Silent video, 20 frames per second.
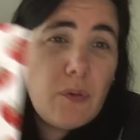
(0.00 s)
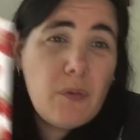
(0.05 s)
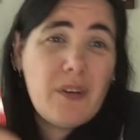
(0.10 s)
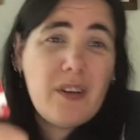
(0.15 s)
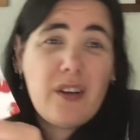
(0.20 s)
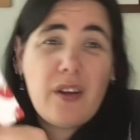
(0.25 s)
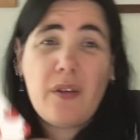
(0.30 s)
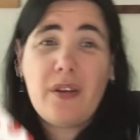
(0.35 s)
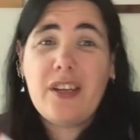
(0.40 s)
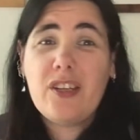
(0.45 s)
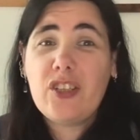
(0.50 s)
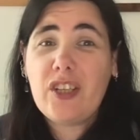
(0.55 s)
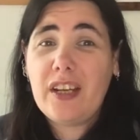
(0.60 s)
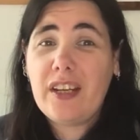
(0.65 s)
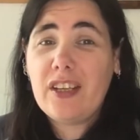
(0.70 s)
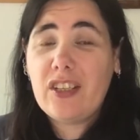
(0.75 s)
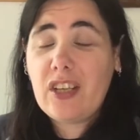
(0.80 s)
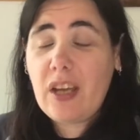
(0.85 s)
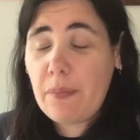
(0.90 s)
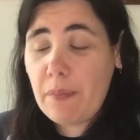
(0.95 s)
the one and only
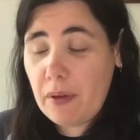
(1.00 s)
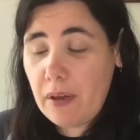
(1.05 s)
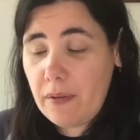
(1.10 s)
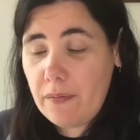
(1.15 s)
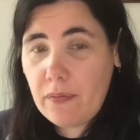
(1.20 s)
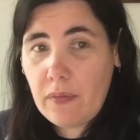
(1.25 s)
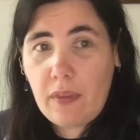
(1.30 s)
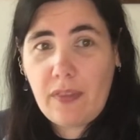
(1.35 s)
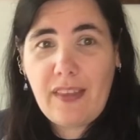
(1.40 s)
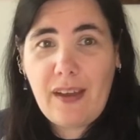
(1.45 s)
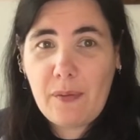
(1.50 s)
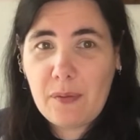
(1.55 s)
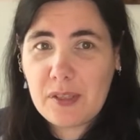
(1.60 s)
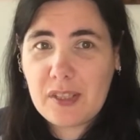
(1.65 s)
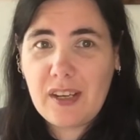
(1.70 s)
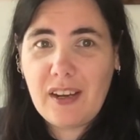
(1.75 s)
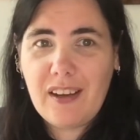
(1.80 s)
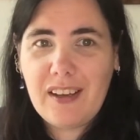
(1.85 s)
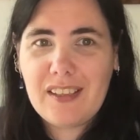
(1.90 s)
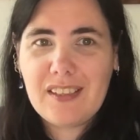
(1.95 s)
Janet Jabber. That was
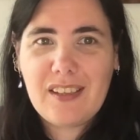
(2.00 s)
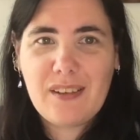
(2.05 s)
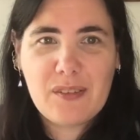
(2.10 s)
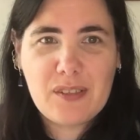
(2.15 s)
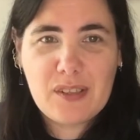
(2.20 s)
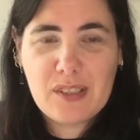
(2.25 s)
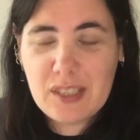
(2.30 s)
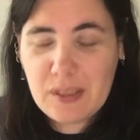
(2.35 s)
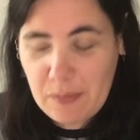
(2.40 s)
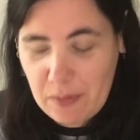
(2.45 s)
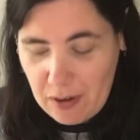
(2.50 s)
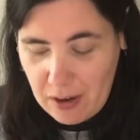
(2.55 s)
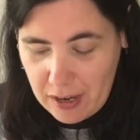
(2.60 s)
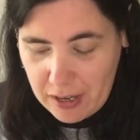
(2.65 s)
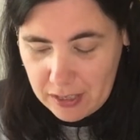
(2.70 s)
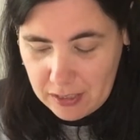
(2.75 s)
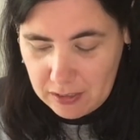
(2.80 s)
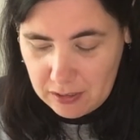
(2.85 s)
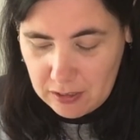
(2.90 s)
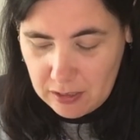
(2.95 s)
nice, that was a
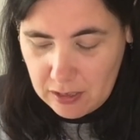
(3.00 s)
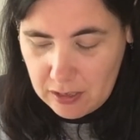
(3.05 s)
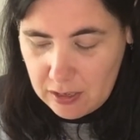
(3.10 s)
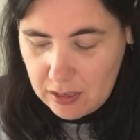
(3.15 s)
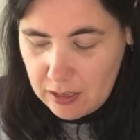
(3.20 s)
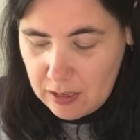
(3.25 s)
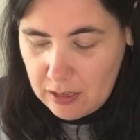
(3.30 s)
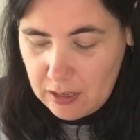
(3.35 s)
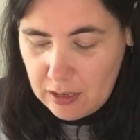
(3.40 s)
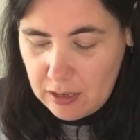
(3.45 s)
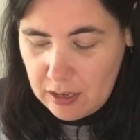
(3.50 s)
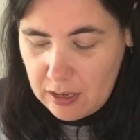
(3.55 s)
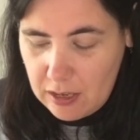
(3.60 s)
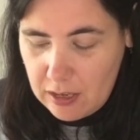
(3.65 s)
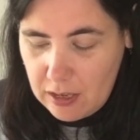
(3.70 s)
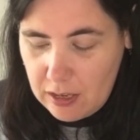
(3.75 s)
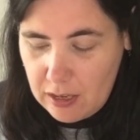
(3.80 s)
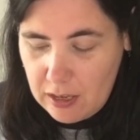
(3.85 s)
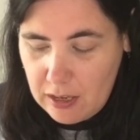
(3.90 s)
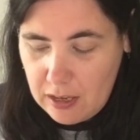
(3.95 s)
surprise.
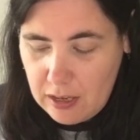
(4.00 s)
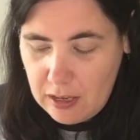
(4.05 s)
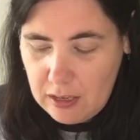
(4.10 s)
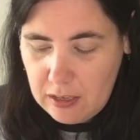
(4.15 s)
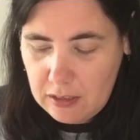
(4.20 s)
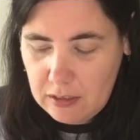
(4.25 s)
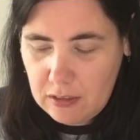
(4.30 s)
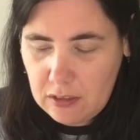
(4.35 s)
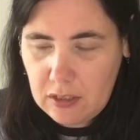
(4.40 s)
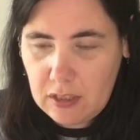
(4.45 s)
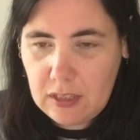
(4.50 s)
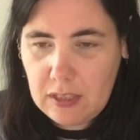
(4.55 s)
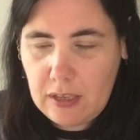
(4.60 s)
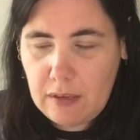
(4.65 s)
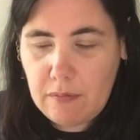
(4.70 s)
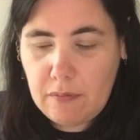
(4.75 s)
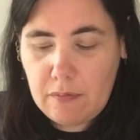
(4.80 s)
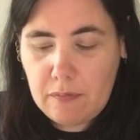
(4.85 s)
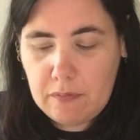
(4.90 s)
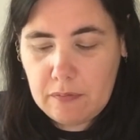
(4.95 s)
And she
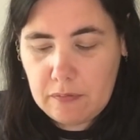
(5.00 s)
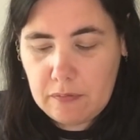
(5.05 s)
sent